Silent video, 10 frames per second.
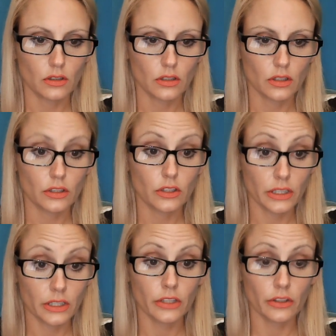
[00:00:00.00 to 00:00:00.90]
Can
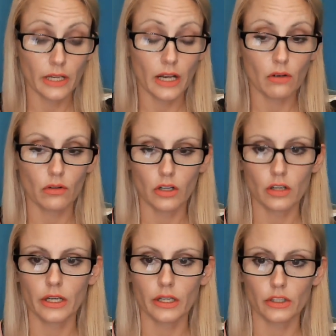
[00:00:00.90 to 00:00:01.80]
hear now.
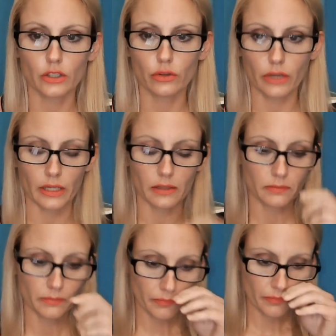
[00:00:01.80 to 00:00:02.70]
Okay, great.
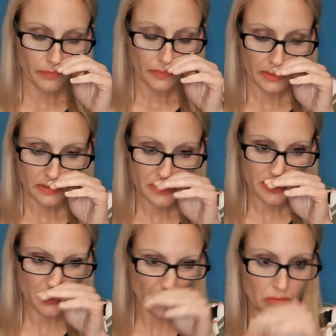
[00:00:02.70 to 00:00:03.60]

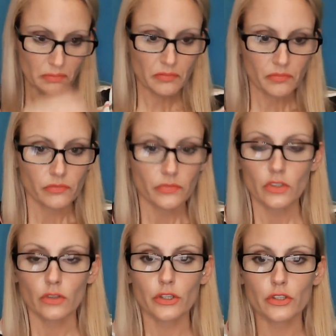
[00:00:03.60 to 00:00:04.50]
So
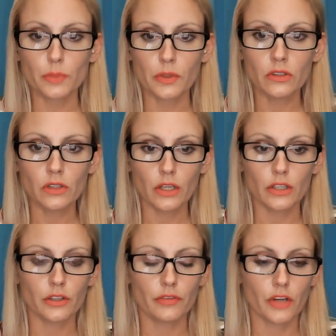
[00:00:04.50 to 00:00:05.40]
there's been a lot
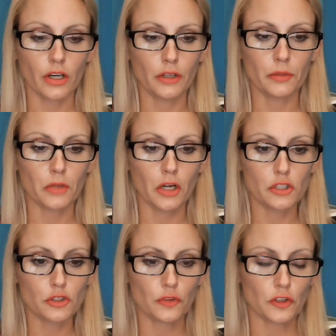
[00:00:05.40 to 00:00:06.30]
of um,
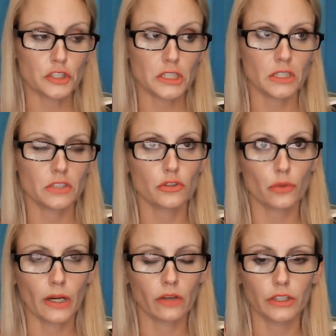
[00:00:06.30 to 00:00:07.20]
controversy
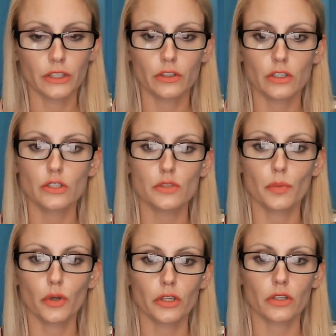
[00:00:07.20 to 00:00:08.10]
surrounding this
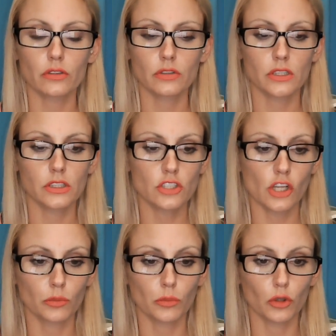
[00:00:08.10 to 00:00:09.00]
book that John
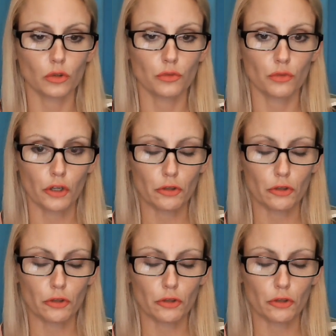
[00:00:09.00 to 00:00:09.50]
Bolton wrote.